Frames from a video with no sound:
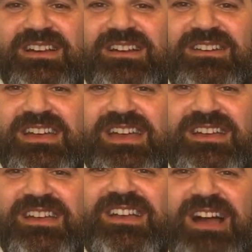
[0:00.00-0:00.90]
Okay,
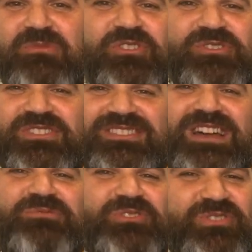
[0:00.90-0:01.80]
I will do this.
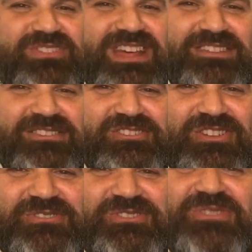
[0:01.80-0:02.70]
I will do the Saturday's
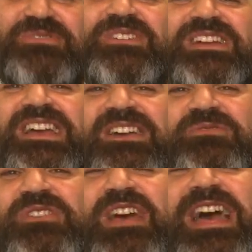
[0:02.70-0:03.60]
Children. Don't worry.
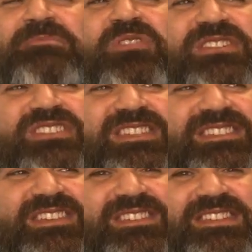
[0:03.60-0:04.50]
You're gonna hammer on to
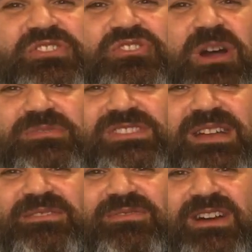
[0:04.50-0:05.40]
this uh, C sharp
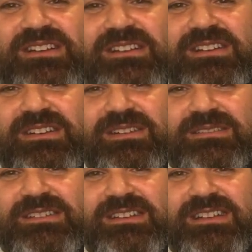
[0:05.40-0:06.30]
second fret
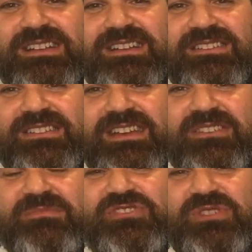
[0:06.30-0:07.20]
okay,
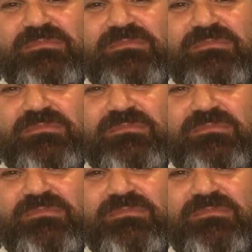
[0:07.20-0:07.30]
on the B string.